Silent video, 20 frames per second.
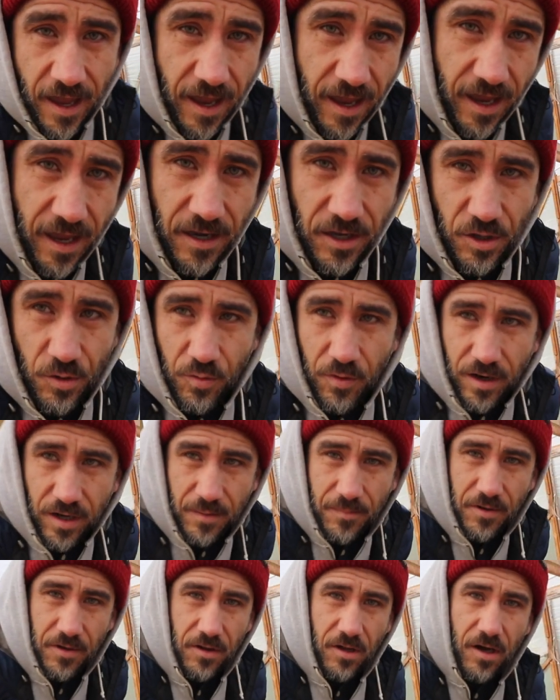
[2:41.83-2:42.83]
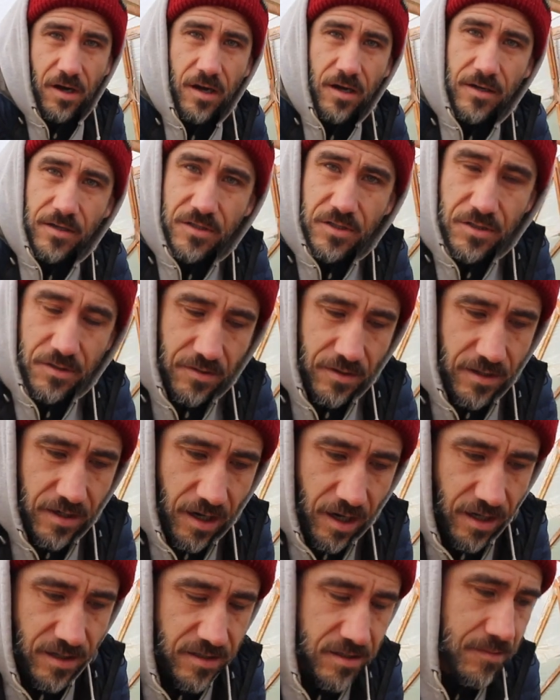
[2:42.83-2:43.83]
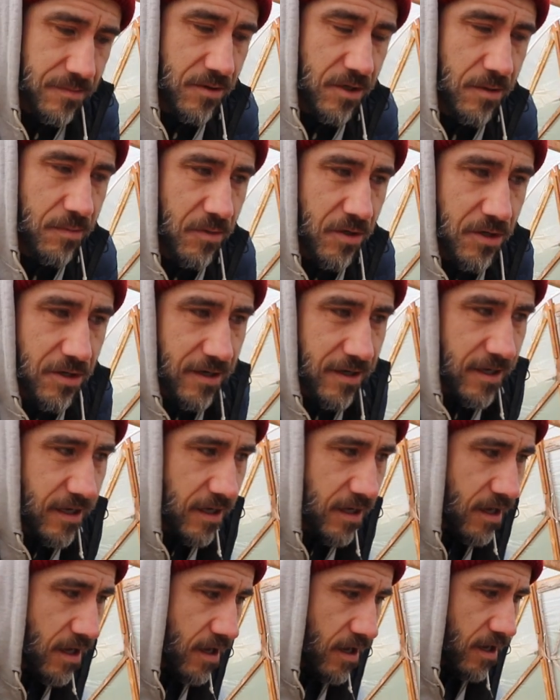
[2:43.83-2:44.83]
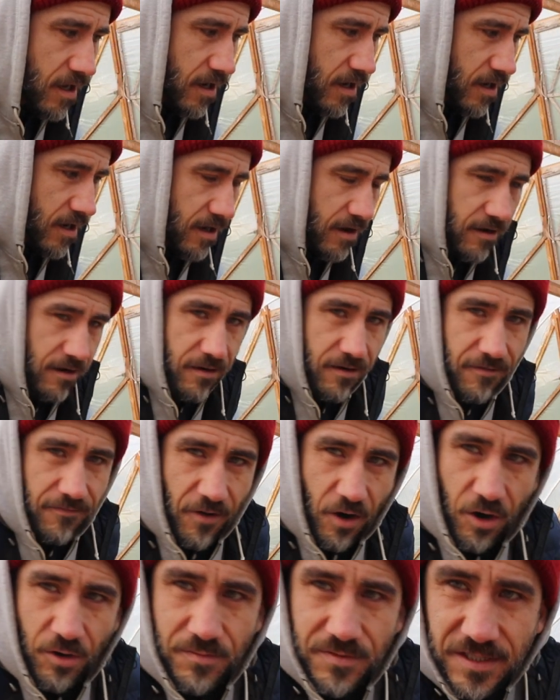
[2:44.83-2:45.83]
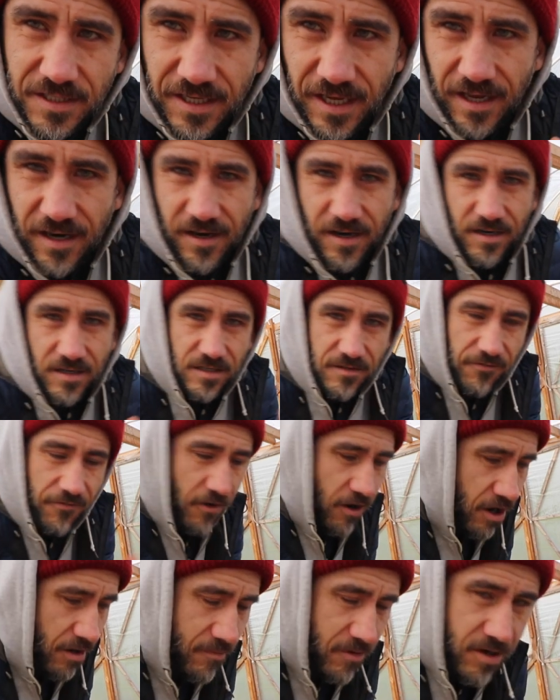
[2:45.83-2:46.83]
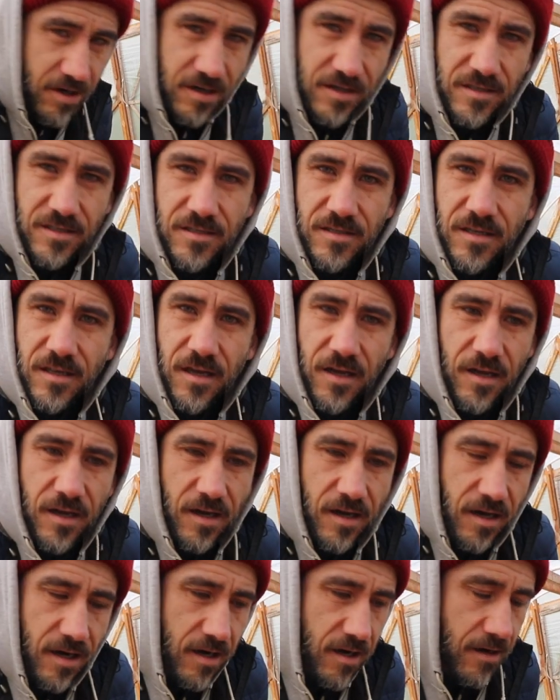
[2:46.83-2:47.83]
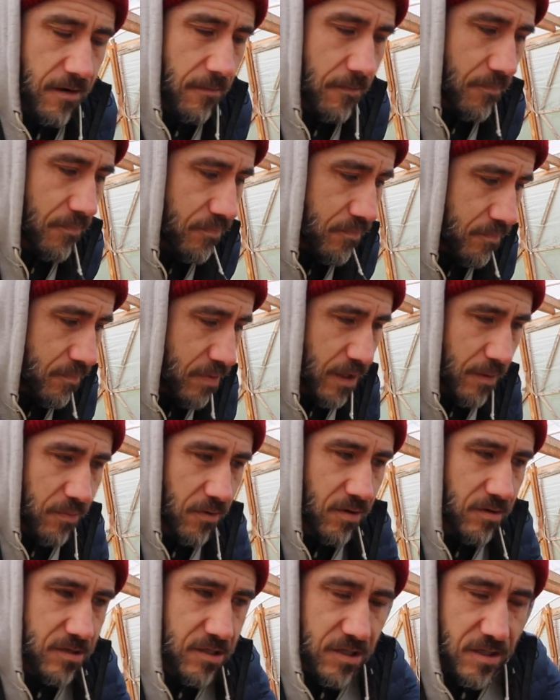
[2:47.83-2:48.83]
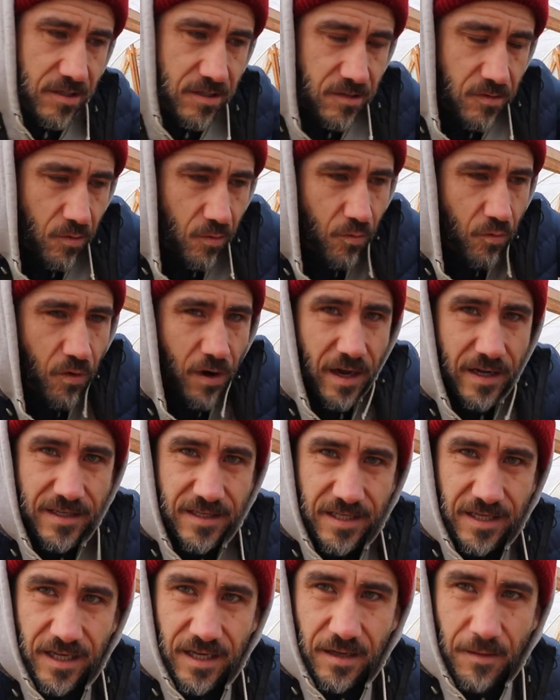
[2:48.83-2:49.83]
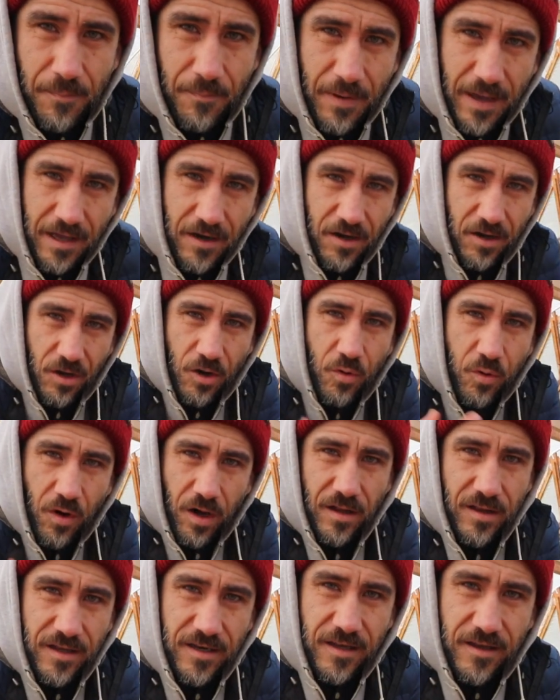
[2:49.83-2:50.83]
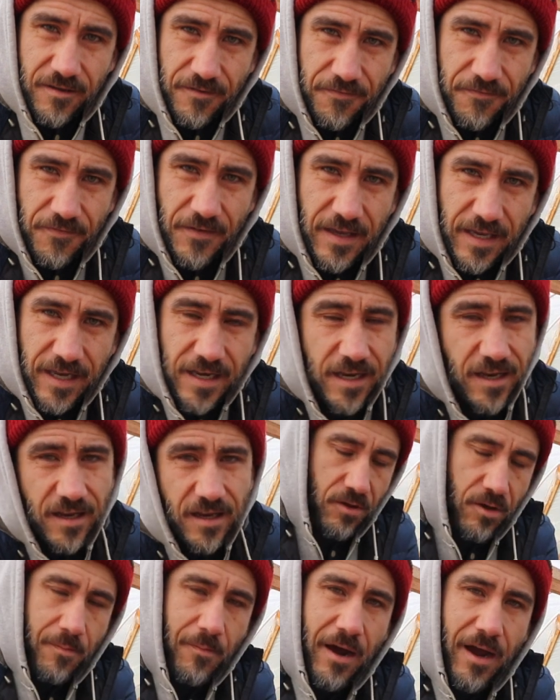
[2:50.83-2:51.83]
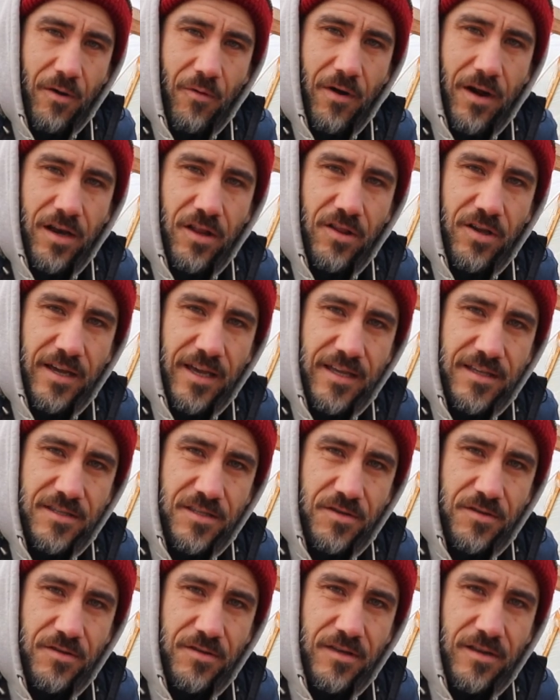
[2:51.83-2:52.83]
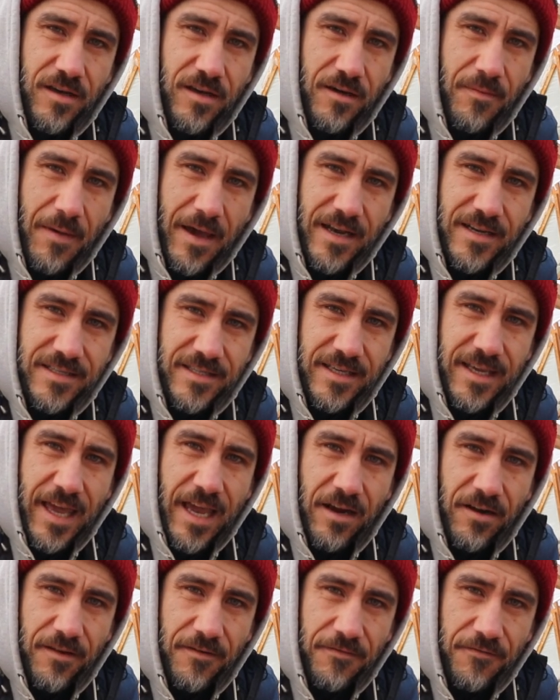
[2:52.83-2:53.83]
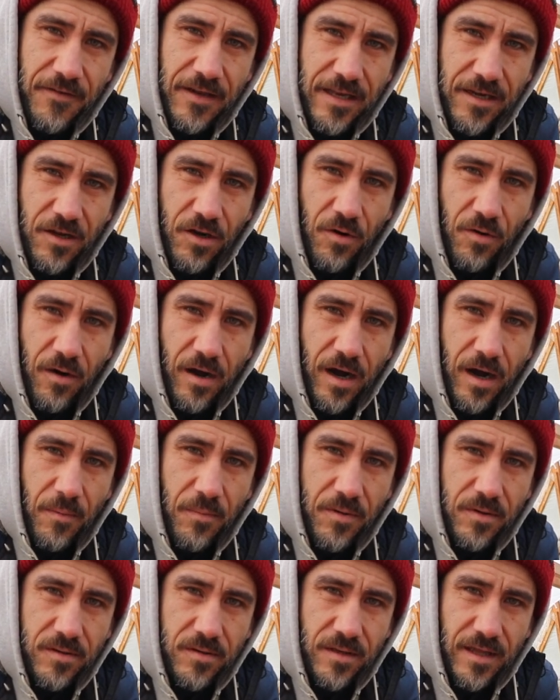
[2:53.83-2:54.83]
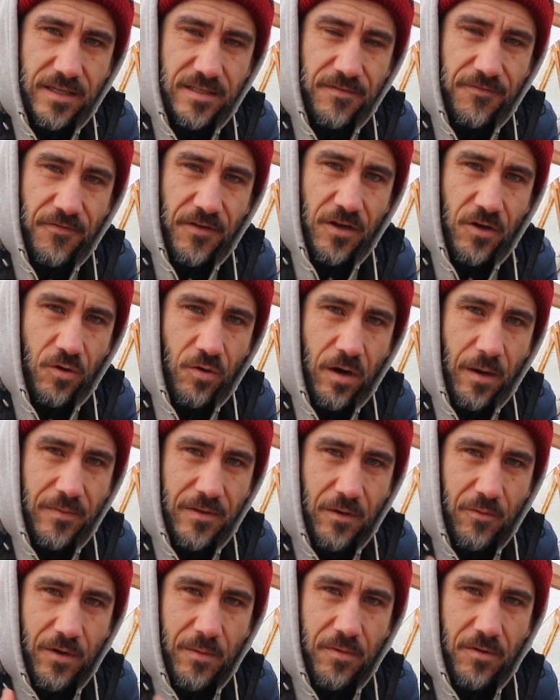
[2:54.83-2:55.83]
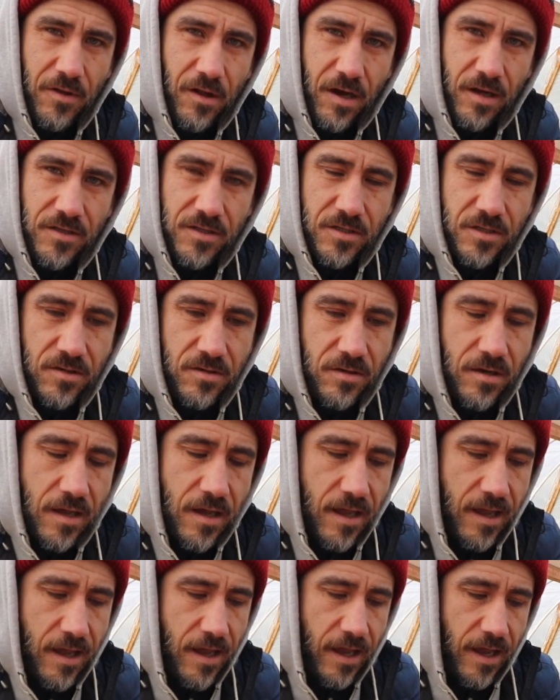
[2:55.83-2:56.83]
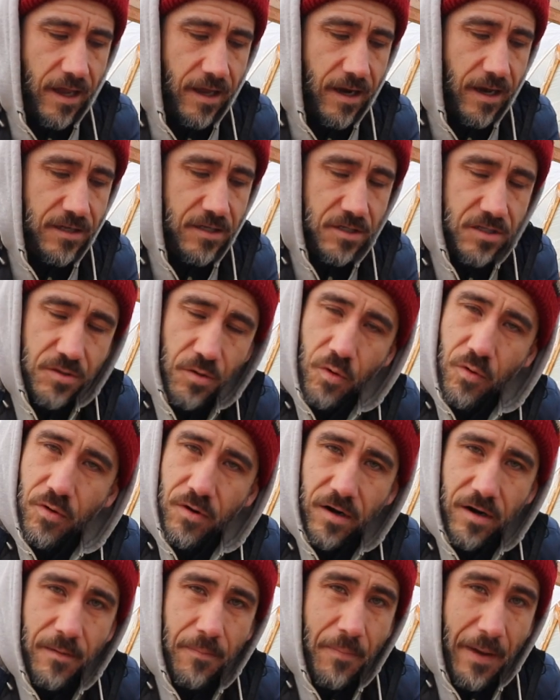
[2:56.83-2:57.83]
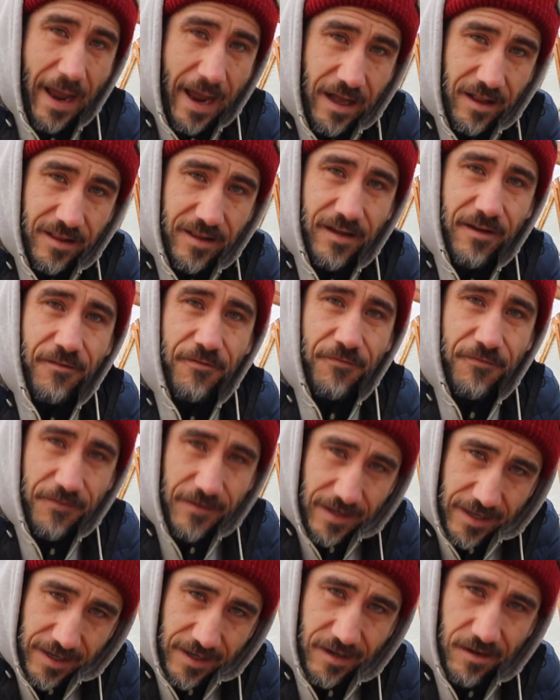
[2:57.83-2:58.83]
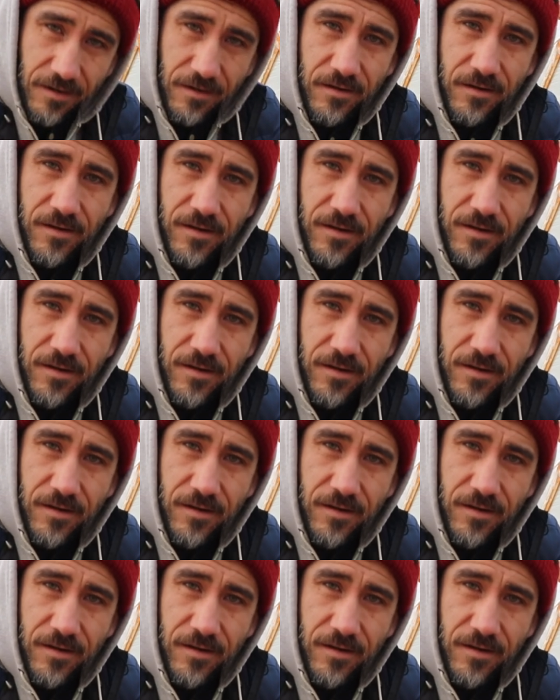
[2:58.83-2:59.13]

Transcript: and you want to belong to an awesome community of homesteaders, farmers, um, people just wanting better quality of feed. You might want to look into the Madison County Feed Co-op. That's a feed co-op that we belong to, and I just ordered a pallet of feed.